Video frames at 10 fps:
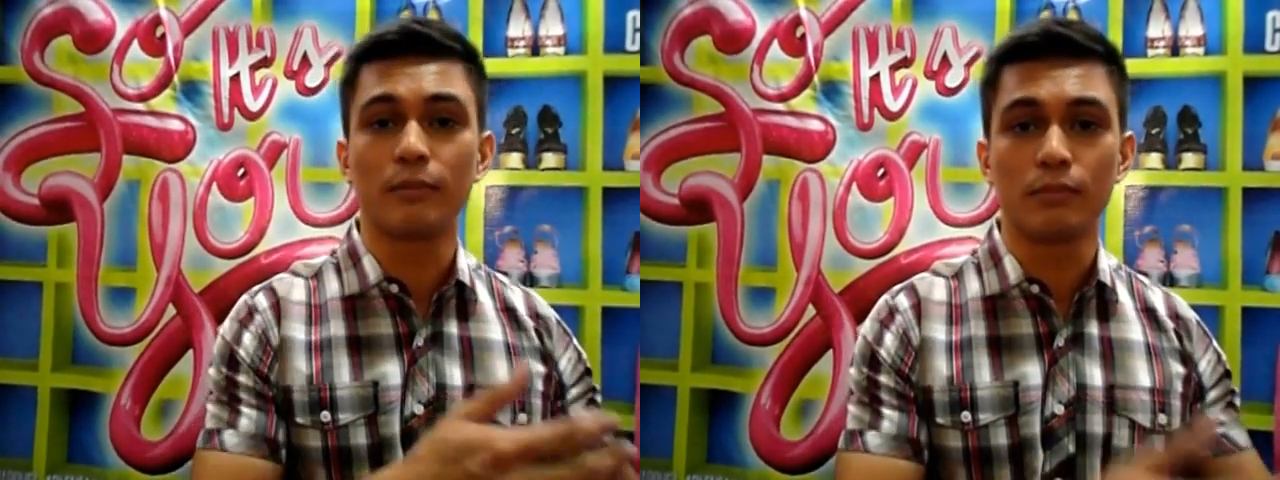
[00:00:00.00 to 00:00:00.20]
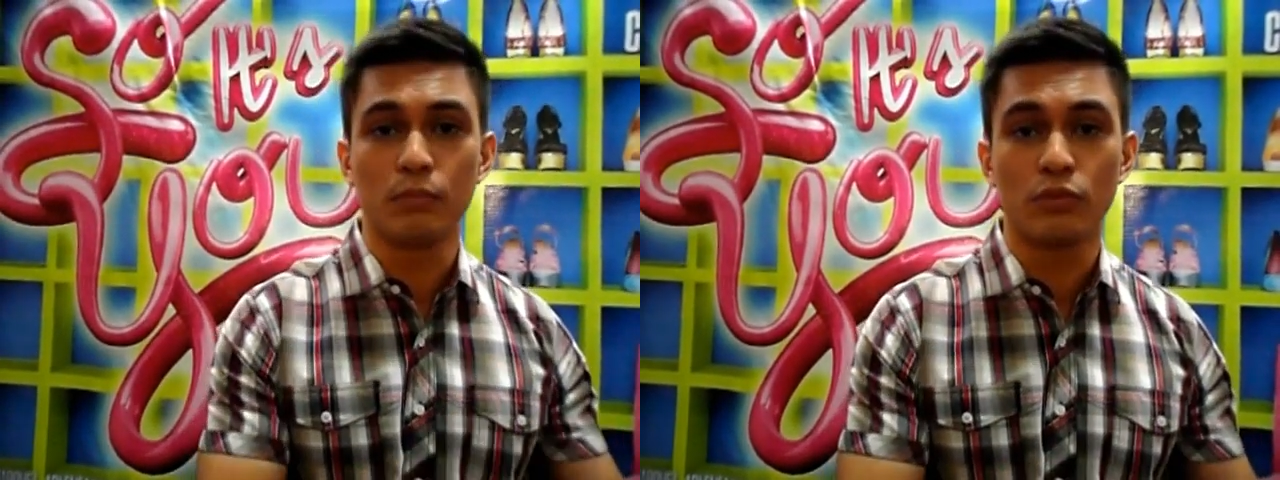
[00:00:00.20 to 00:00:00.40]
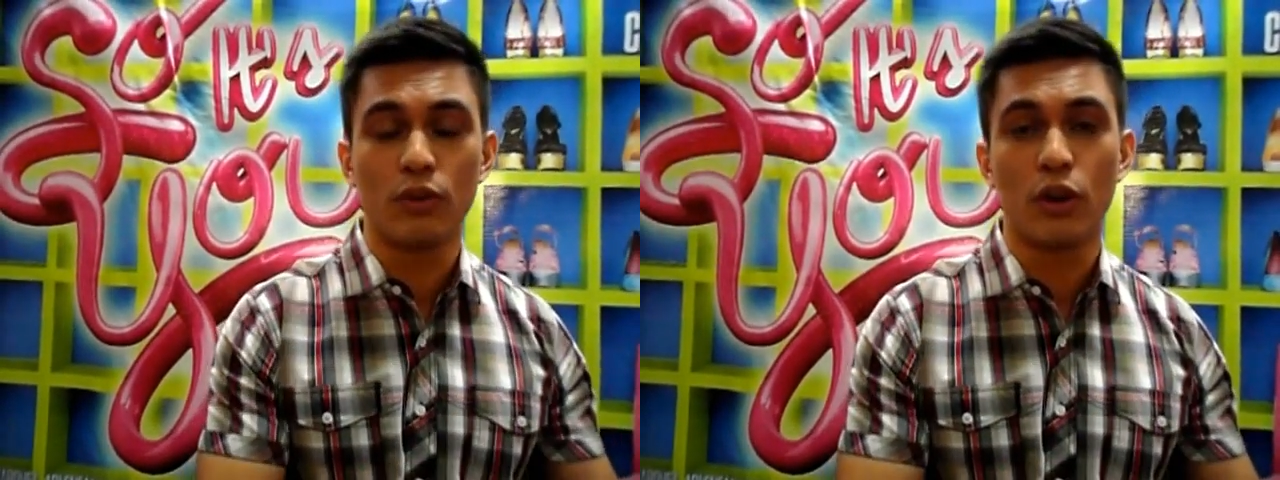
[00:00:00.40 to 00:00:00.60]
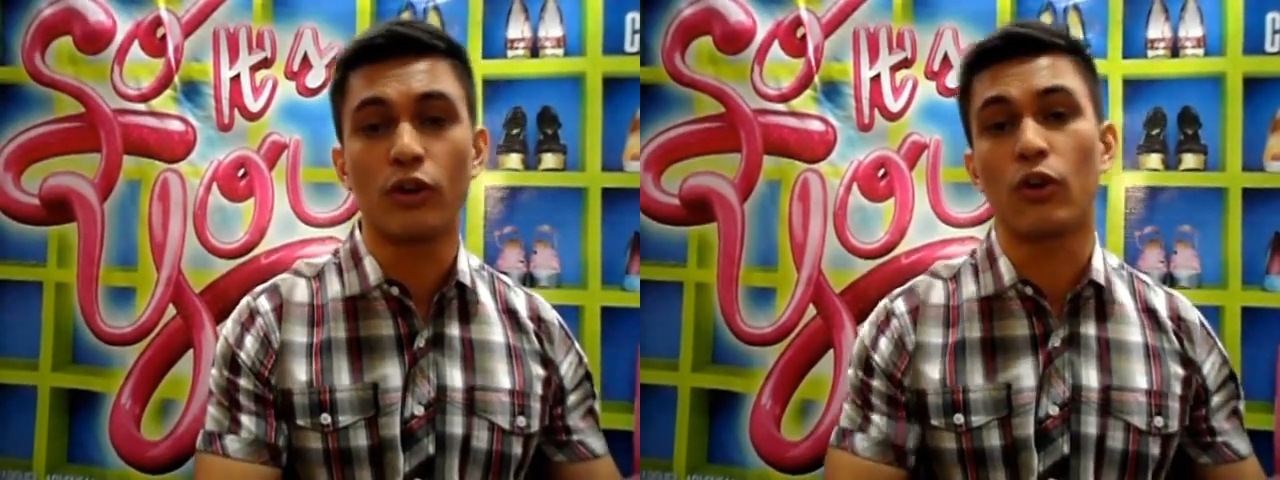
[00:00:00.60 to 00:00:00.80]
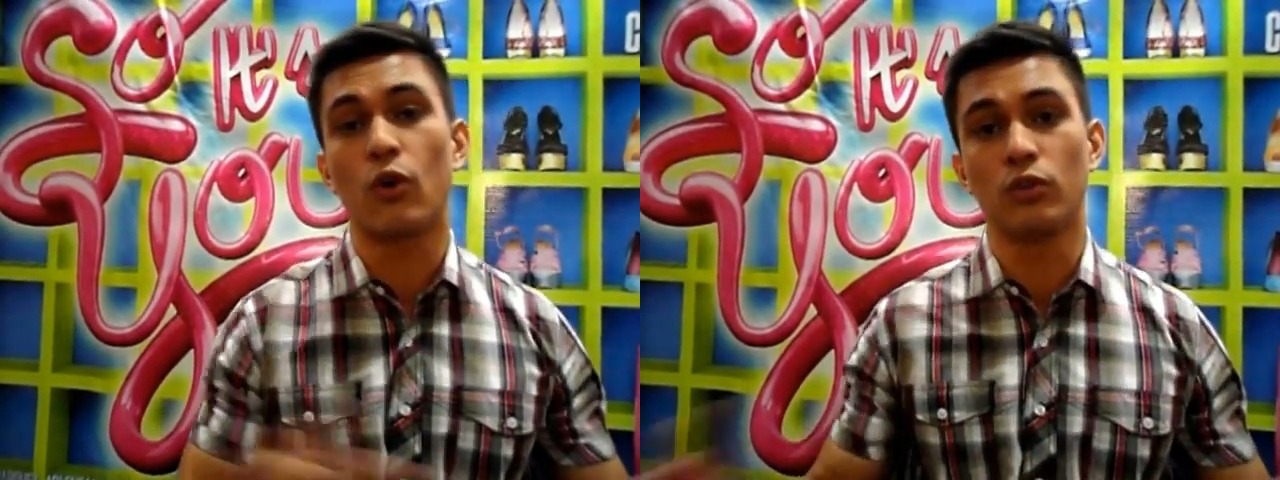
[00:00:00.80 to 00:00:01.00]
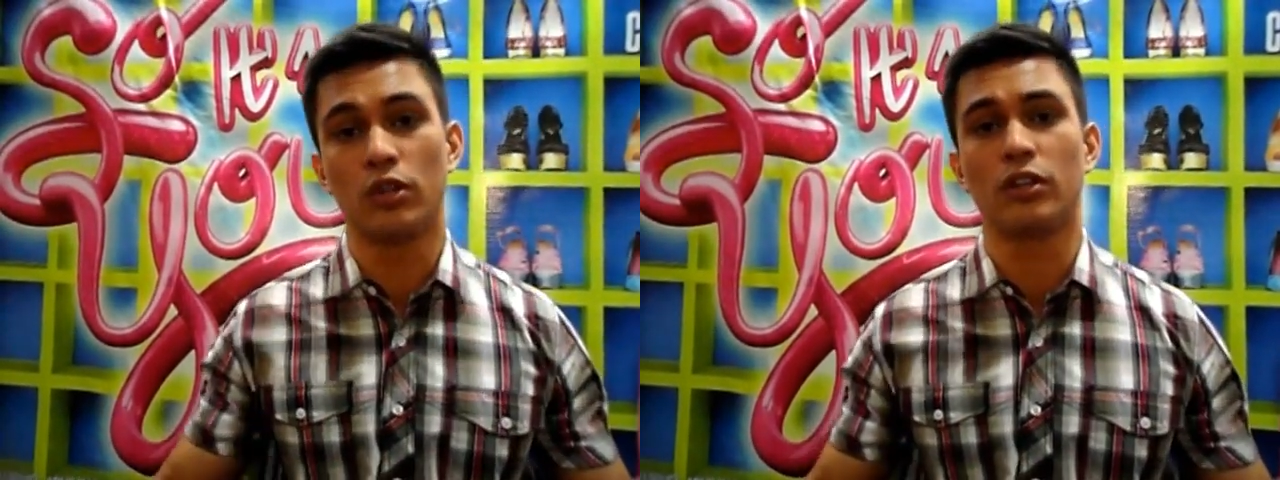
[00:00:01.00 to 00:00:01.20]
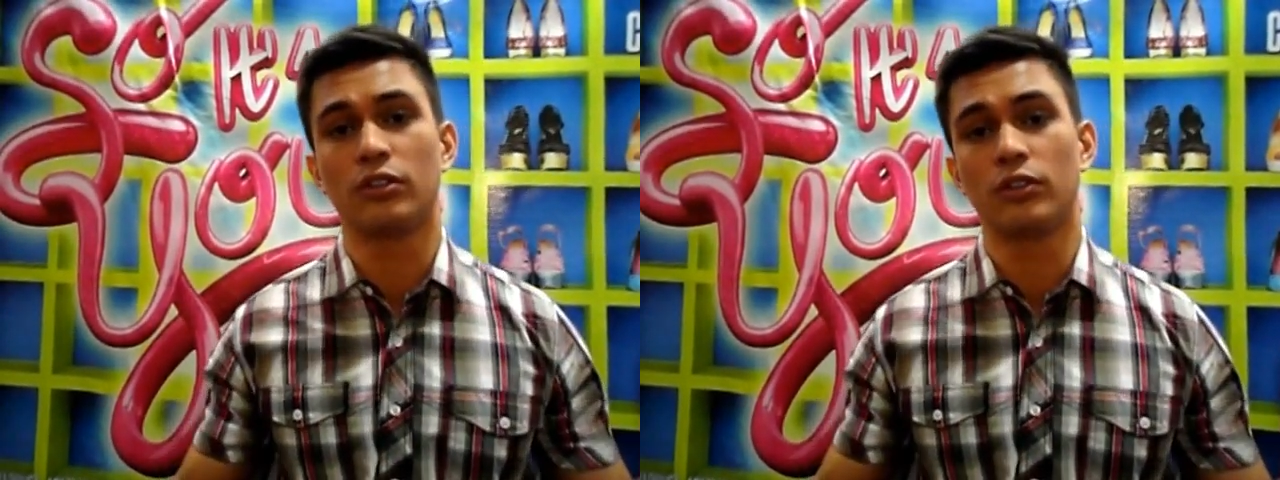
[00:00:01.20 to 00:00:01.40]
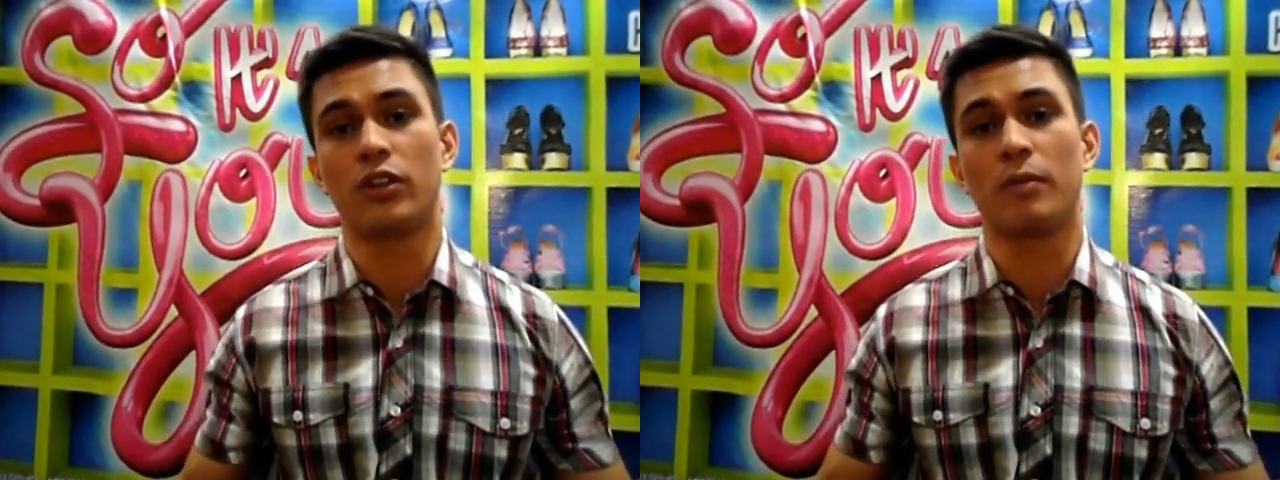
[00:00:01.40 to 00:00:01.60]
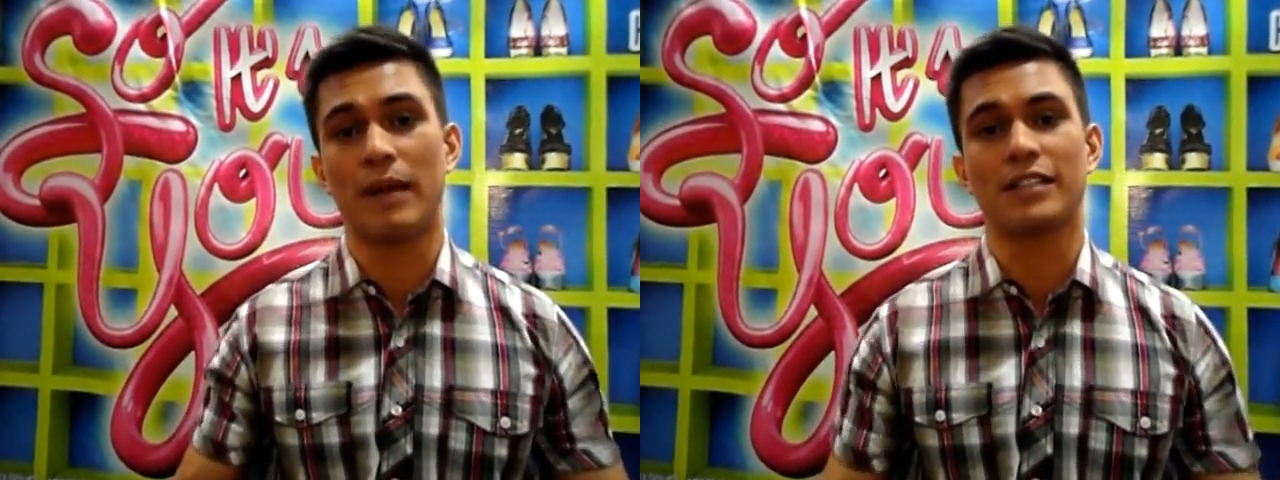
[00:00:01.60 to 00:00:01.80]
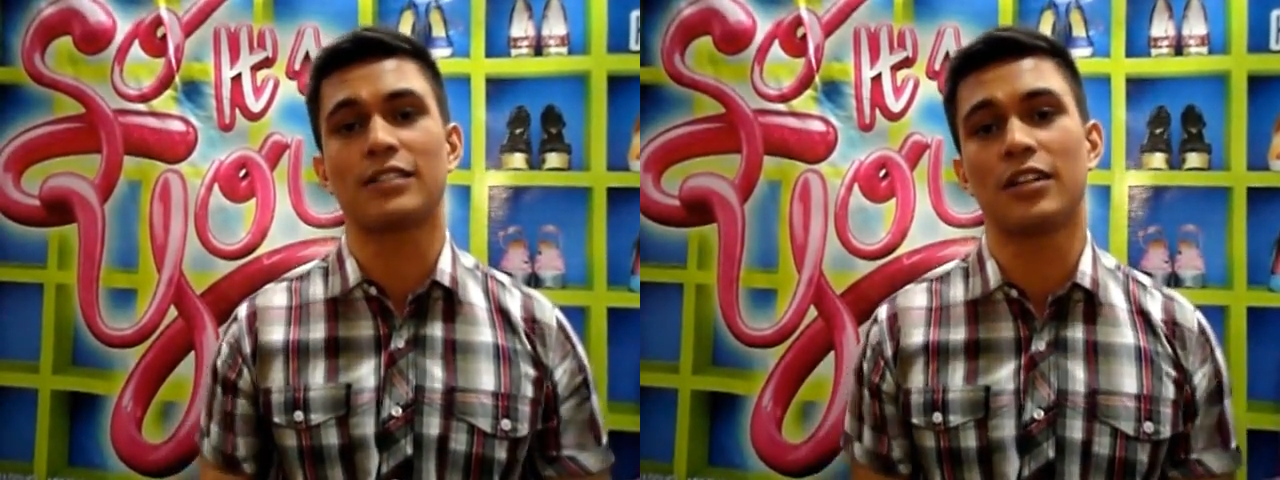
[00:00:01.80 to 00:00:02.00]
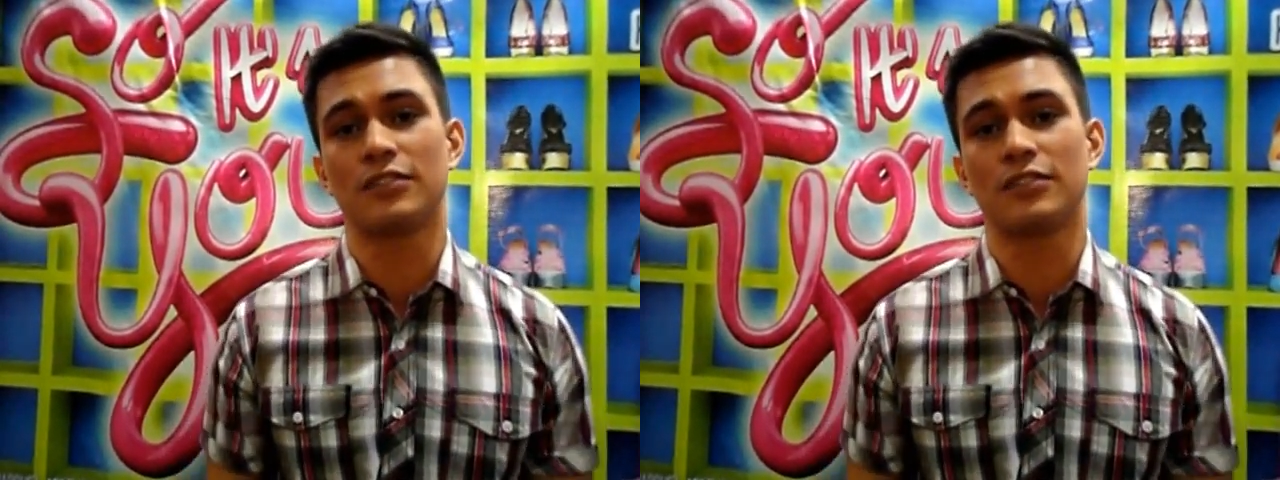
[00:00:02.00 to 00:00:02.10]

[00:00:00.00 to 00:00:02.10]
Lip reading: move on or hold on to their past love.